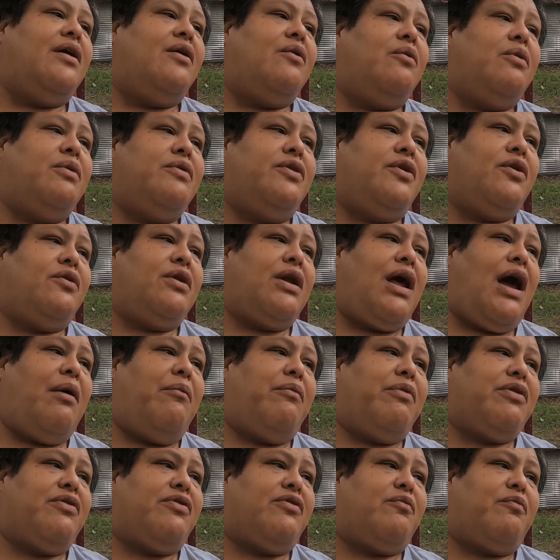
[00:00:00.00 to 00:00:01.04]
would do not
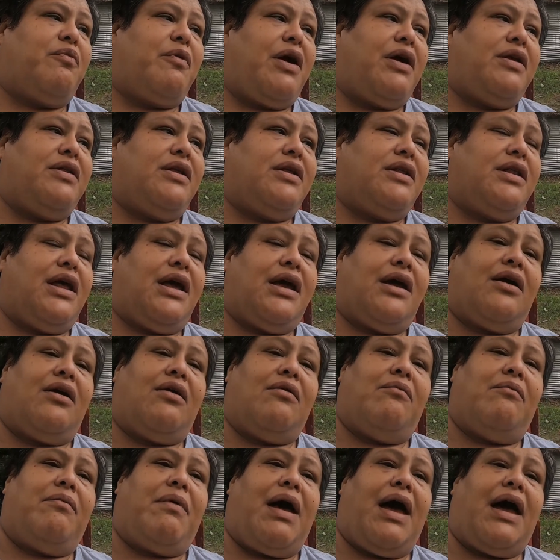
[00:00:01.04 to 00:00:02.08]
be surprised that they
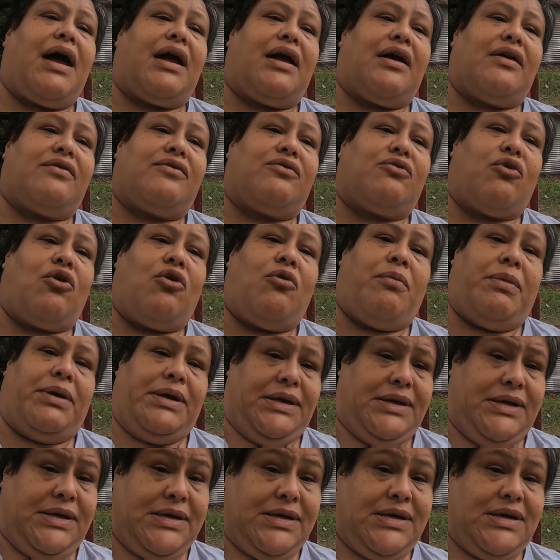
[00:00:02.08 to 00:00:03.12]
come back as
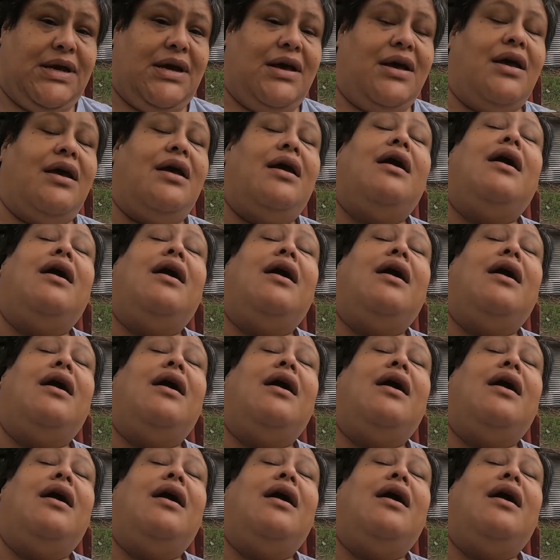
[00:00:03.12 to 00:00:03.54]
Romans. Yep.